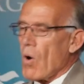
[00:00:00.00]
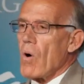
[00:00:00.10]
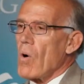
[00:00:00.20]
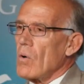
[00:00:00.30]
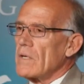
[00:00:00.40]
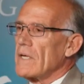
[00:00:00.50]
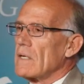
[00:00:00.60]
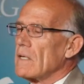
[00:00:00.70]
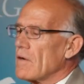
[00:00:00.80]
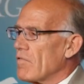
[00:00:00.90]
all
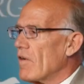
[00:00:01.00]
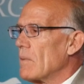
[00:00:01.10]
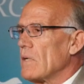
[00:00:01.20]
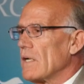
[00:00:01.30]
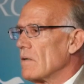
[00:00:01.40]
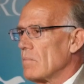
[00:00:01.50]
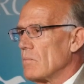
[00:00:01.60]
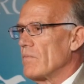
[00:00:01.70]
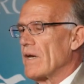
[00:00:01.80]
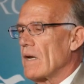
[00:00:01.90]
incredibly
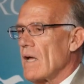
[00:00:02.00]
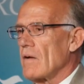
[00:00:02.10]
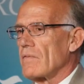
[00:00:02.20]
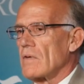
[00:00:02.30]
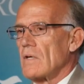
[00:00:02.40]
moving left.